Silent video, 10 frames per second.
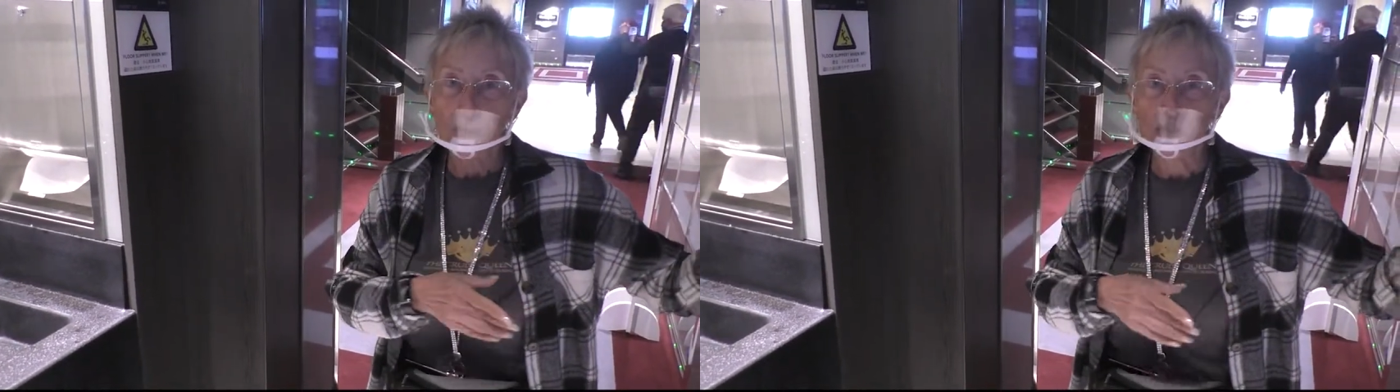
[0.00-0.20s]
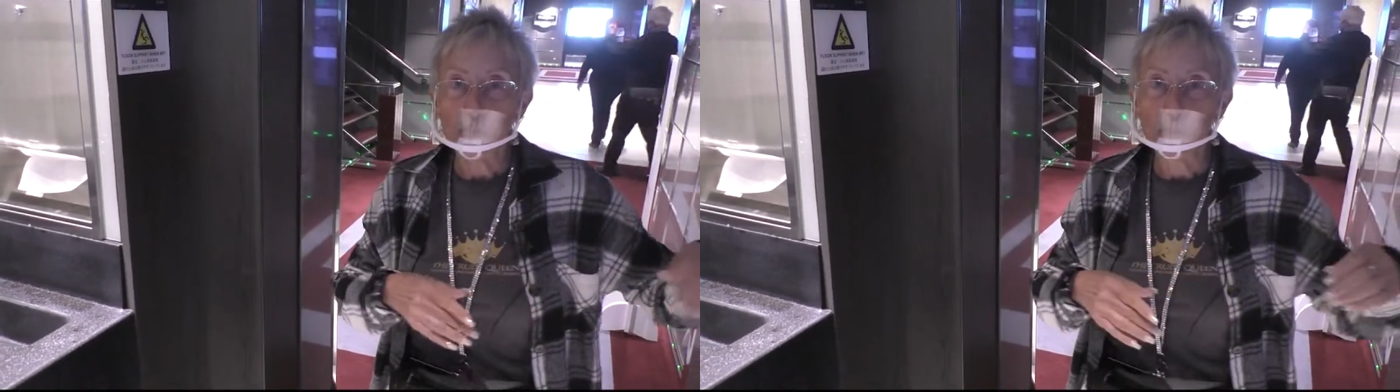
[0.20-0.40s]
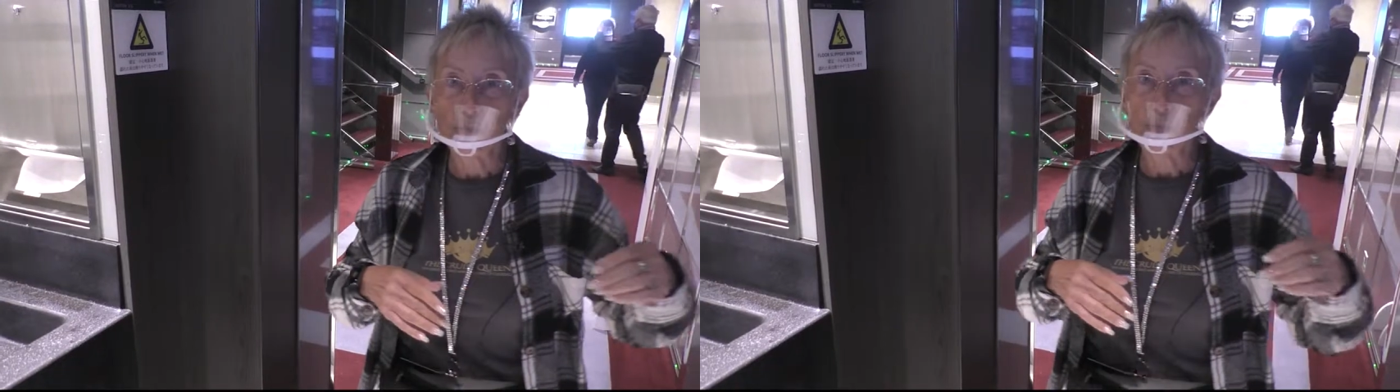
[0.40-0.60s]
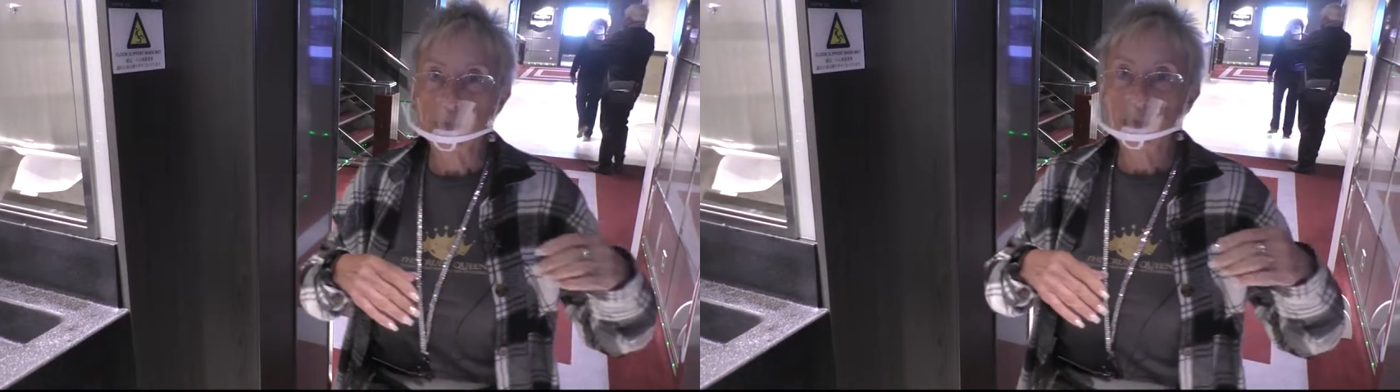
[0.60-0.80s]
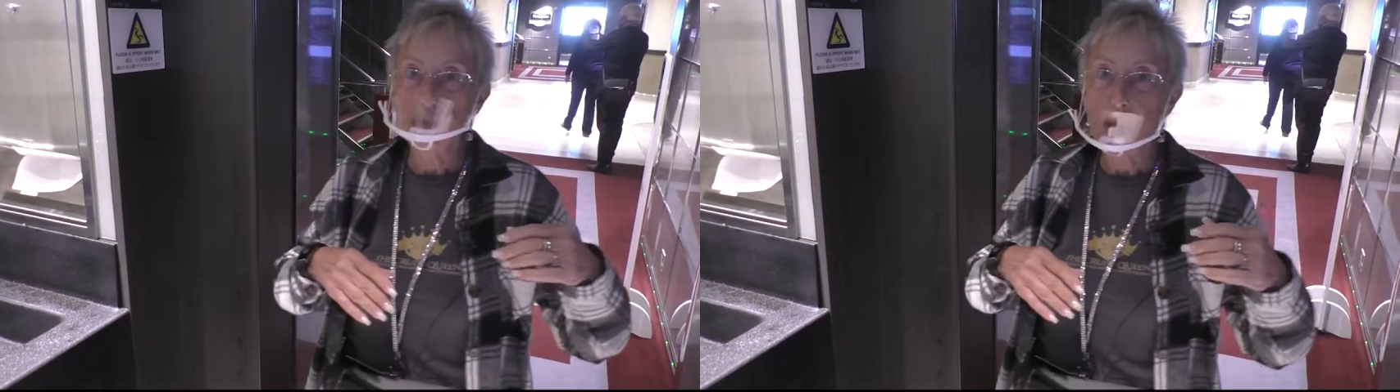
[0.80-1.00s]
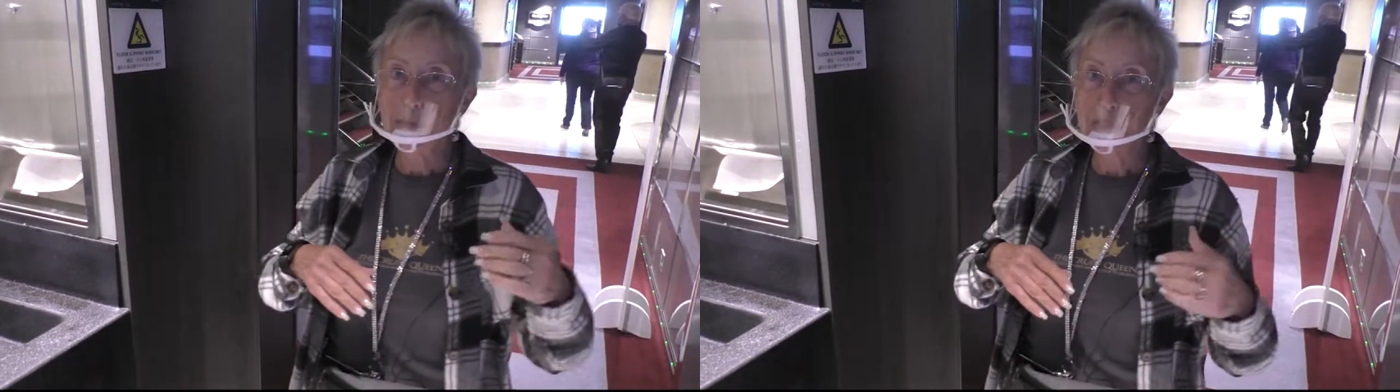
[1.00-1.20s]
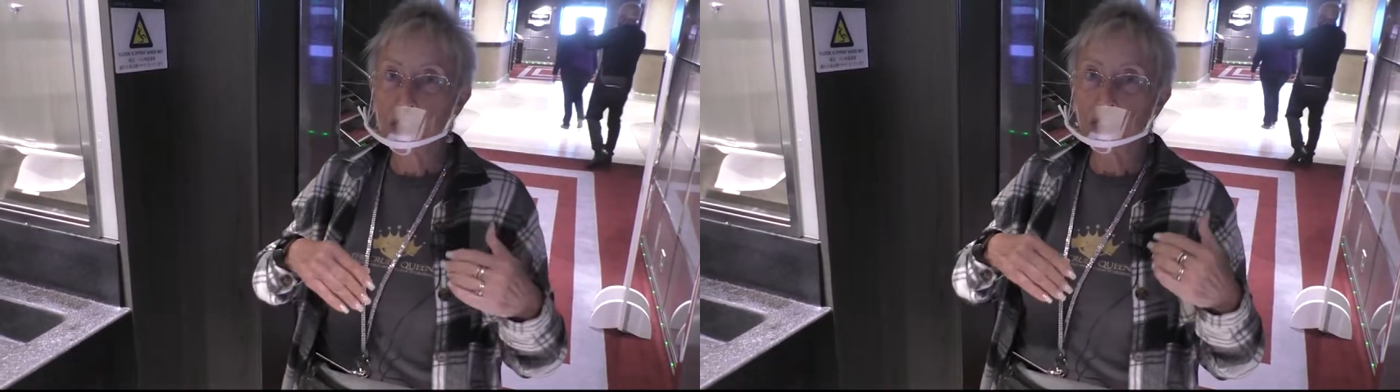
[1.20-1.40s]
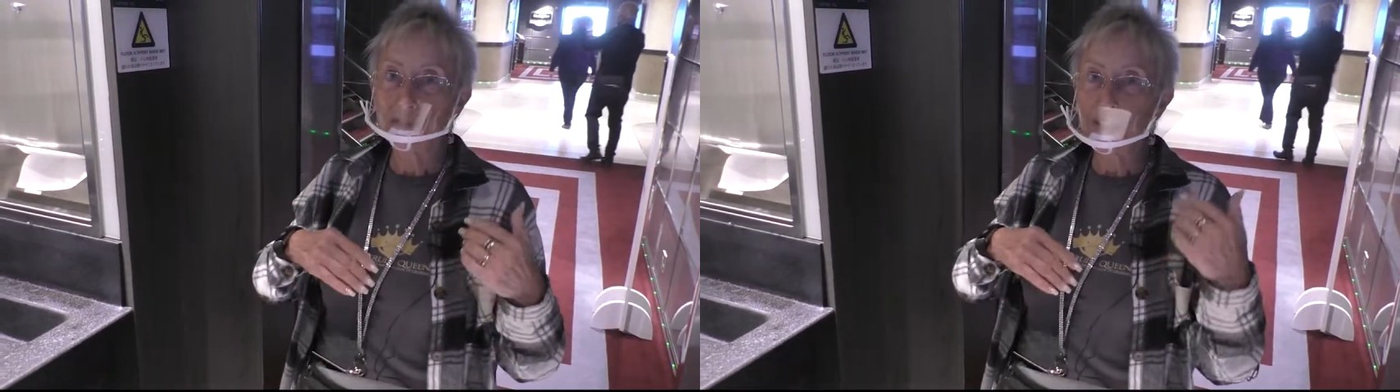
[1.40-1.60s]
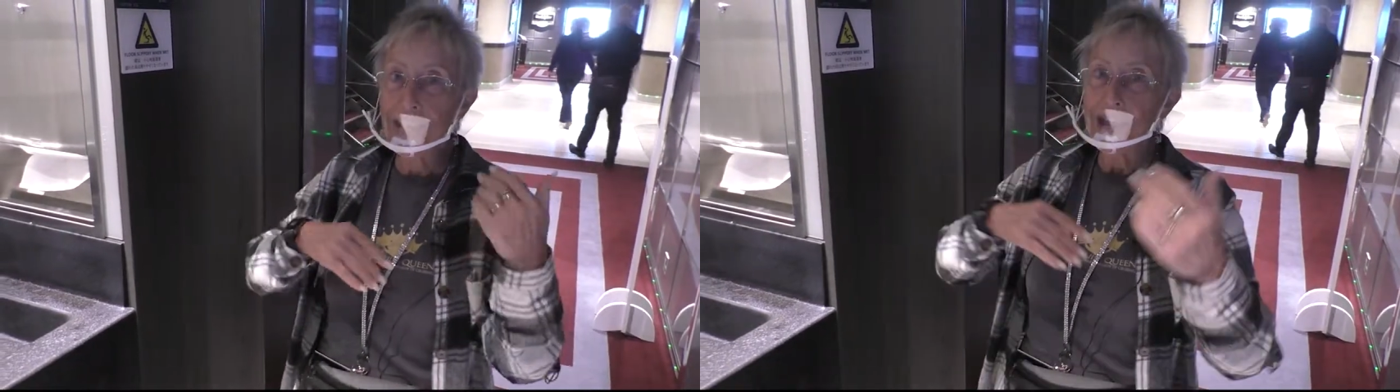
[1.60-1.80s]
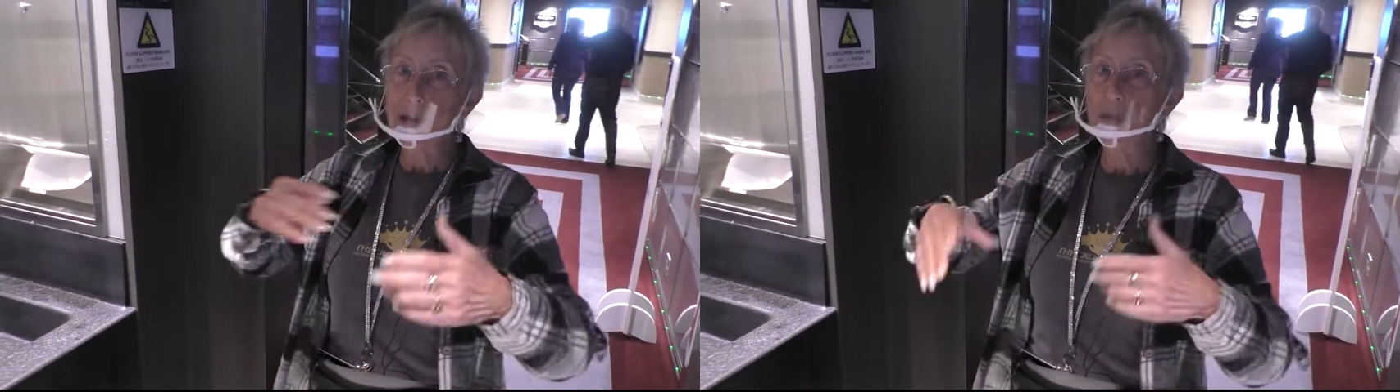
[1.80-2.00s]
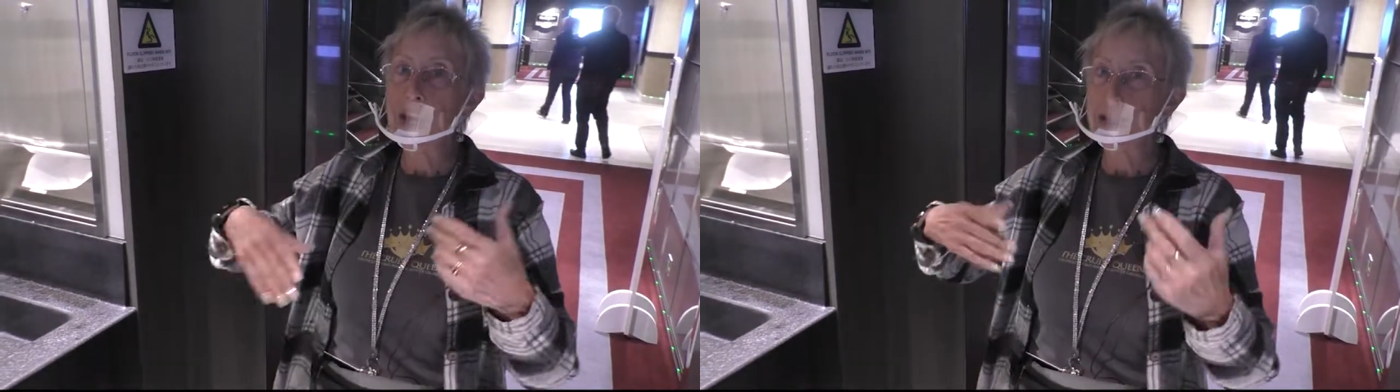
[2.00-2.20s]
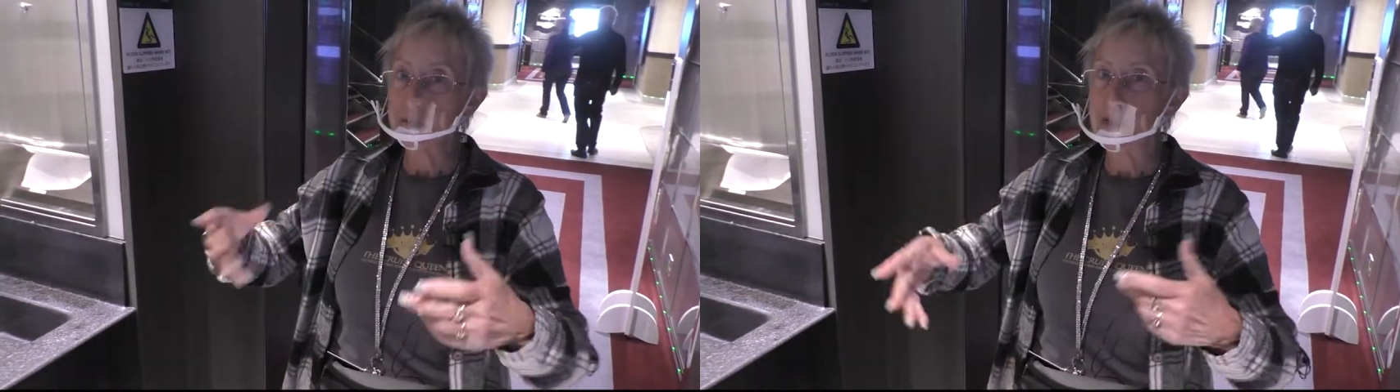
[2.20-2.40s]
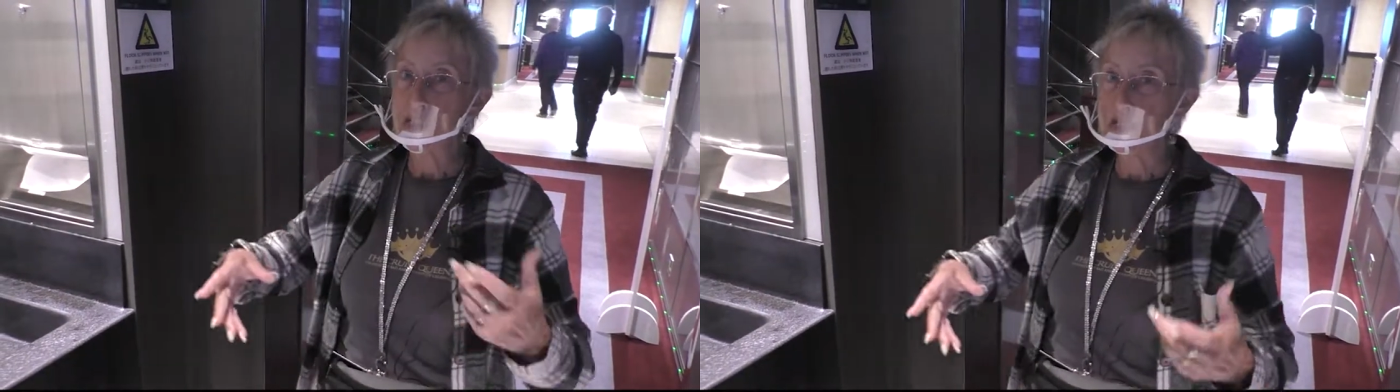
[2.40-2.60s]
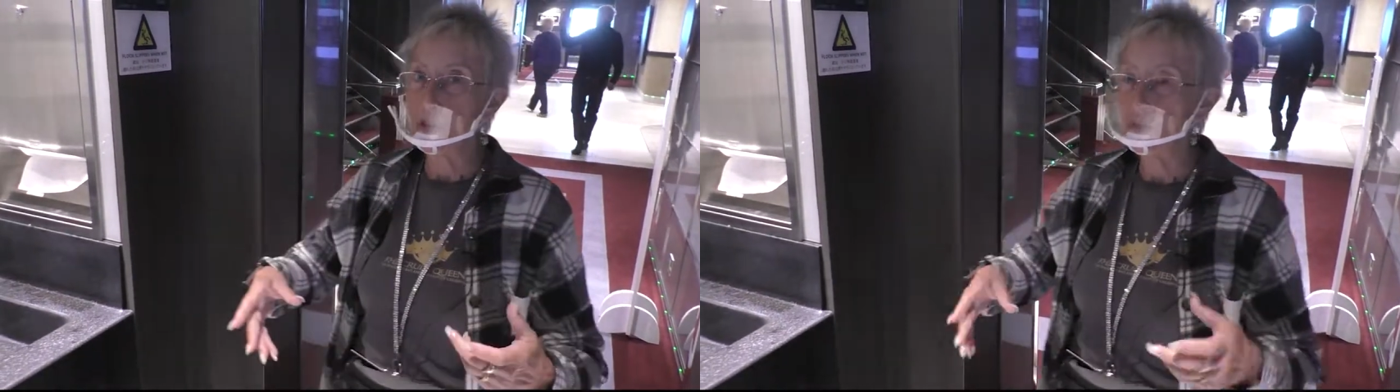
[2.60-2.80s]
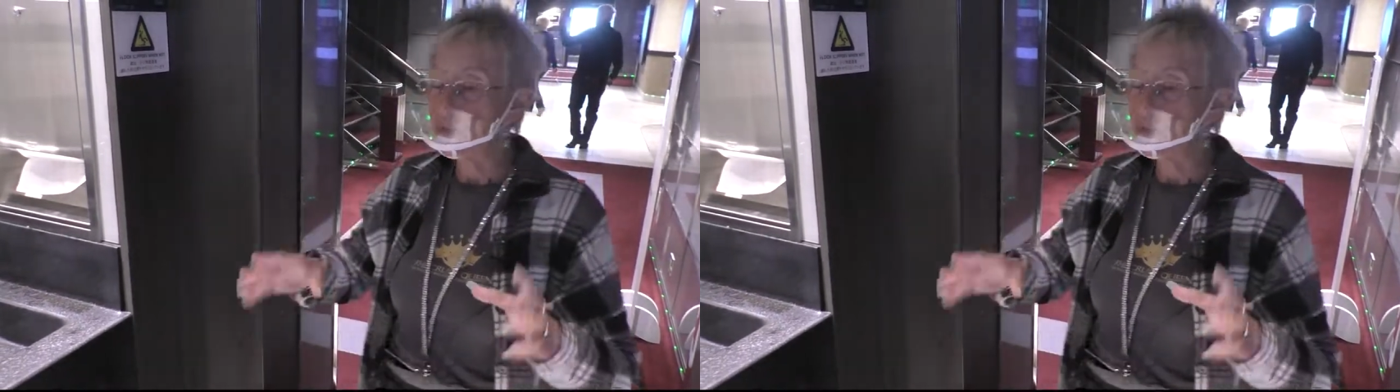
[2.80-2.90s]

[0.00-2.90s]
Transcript: so I was kind of an hour ahead of myself.